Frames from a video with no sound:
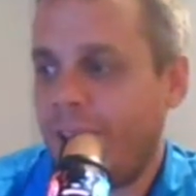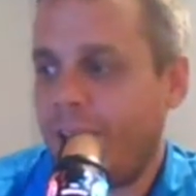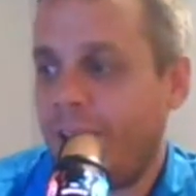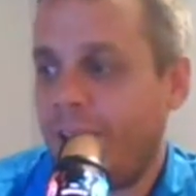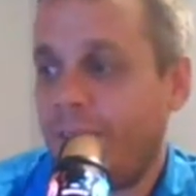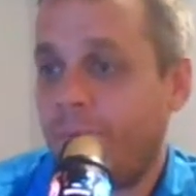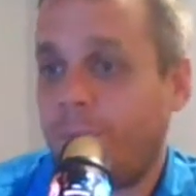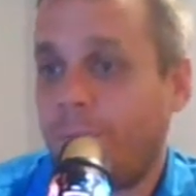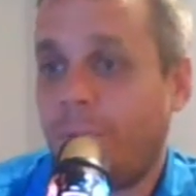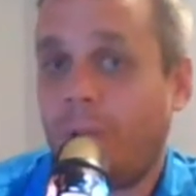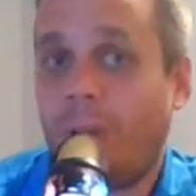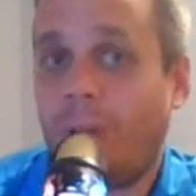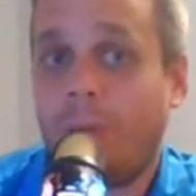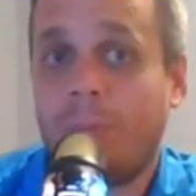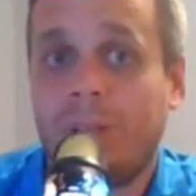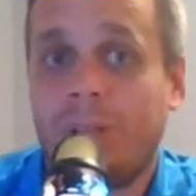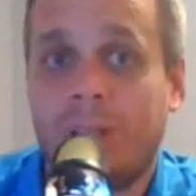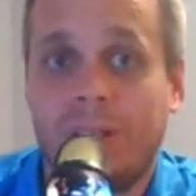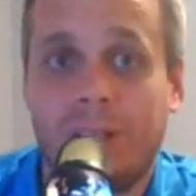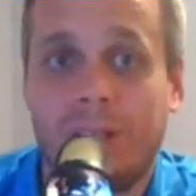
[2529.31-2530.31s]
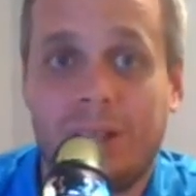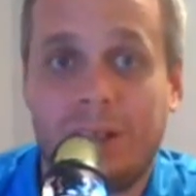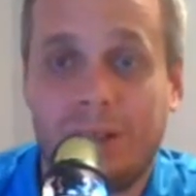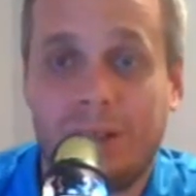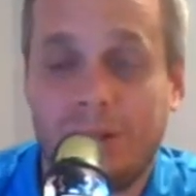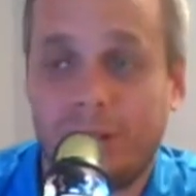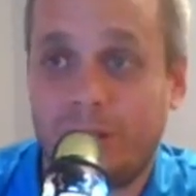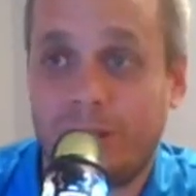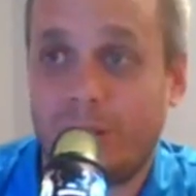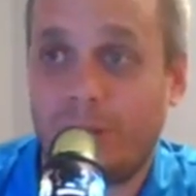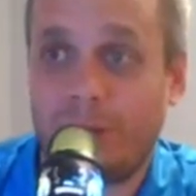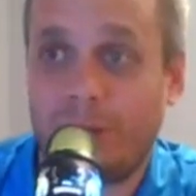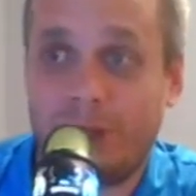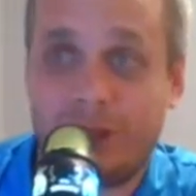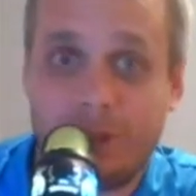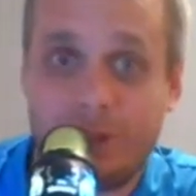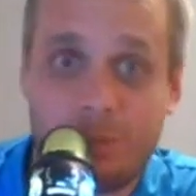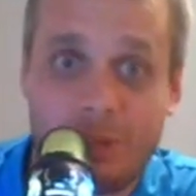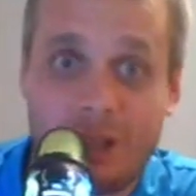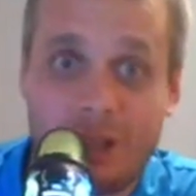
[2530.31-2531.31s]
If plumbing
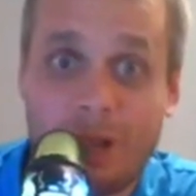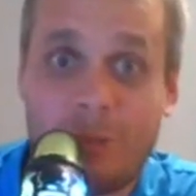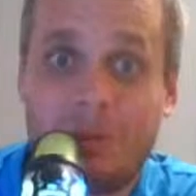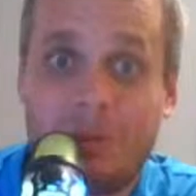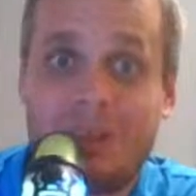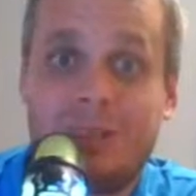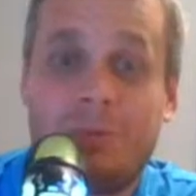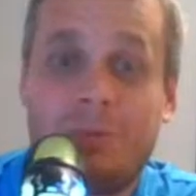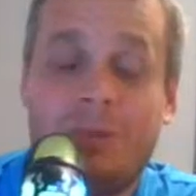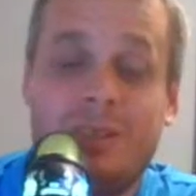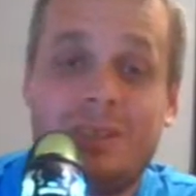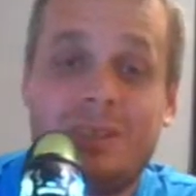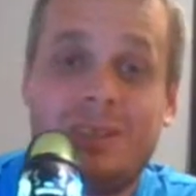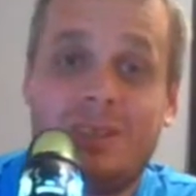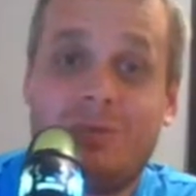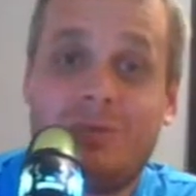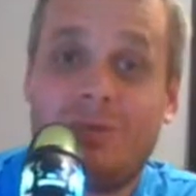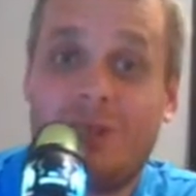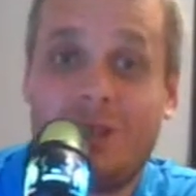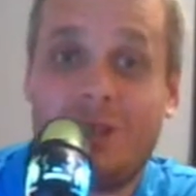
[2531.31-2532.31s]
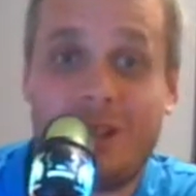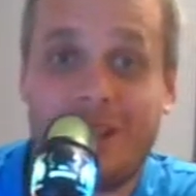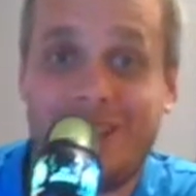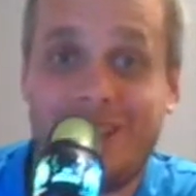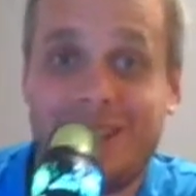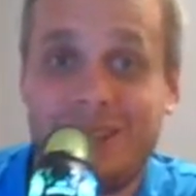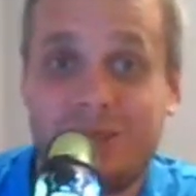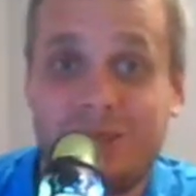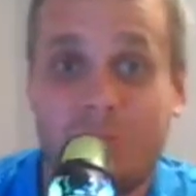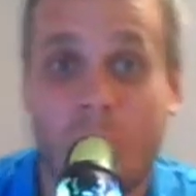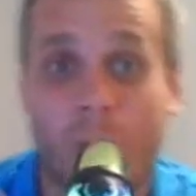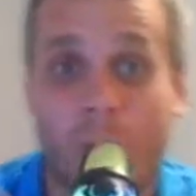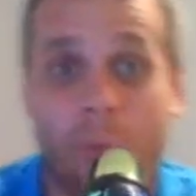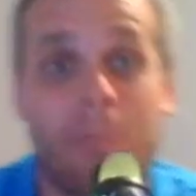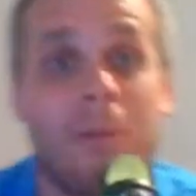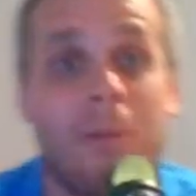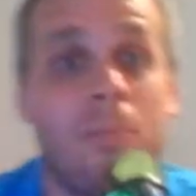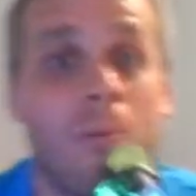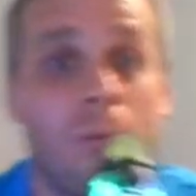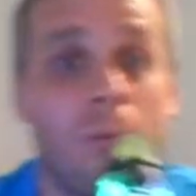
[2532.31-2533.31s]
services become expensive, the idea is more
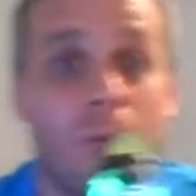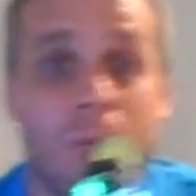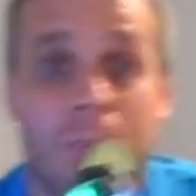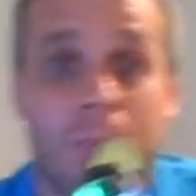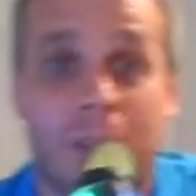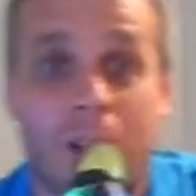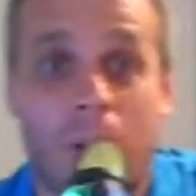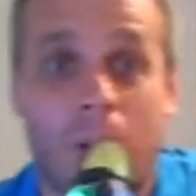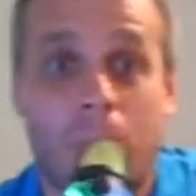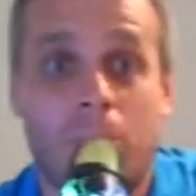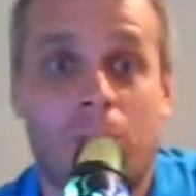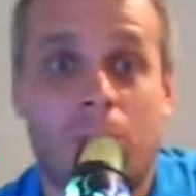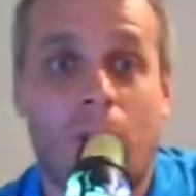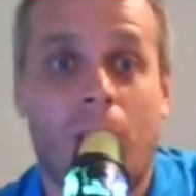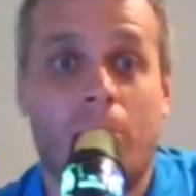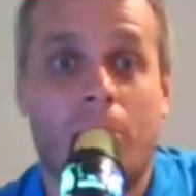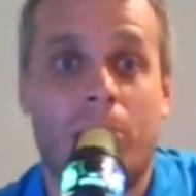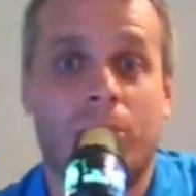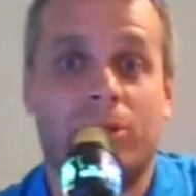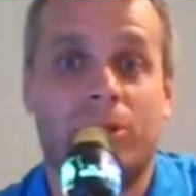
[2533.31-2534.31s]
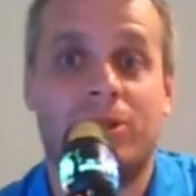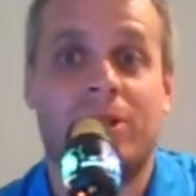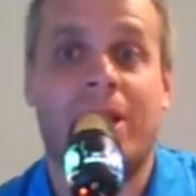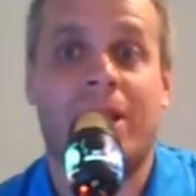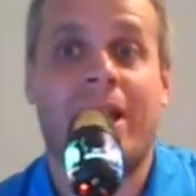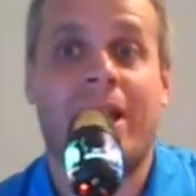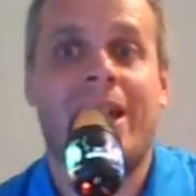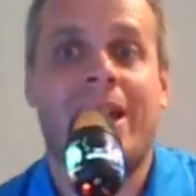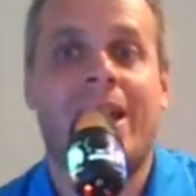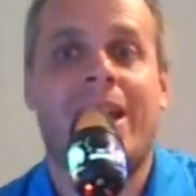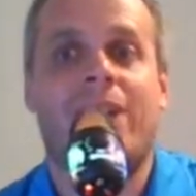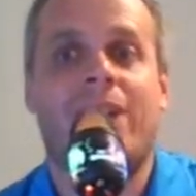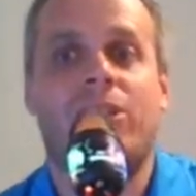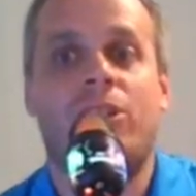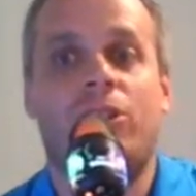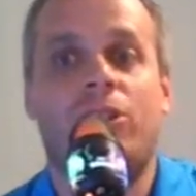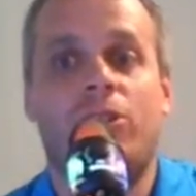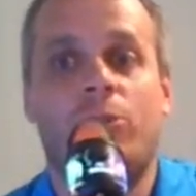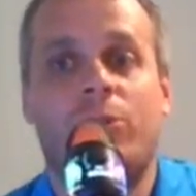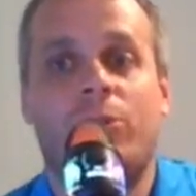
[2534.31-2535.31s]
people would become plumbers, and
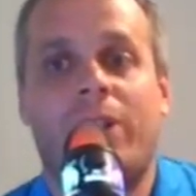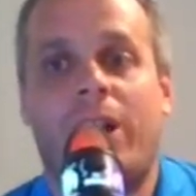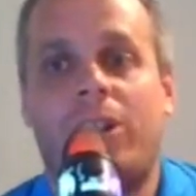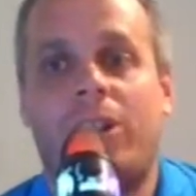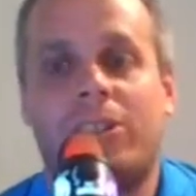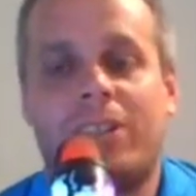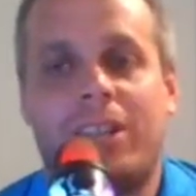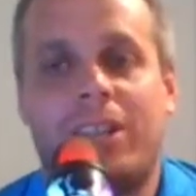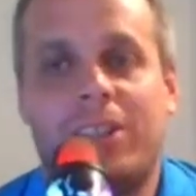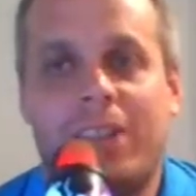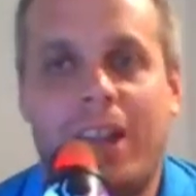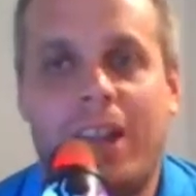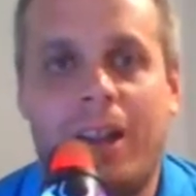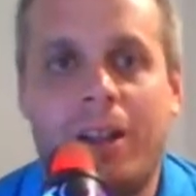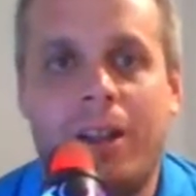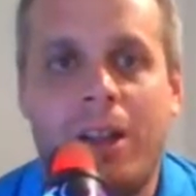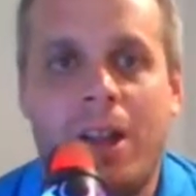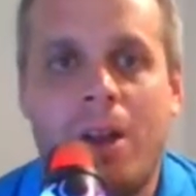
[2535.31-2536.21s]
then you would allocate that.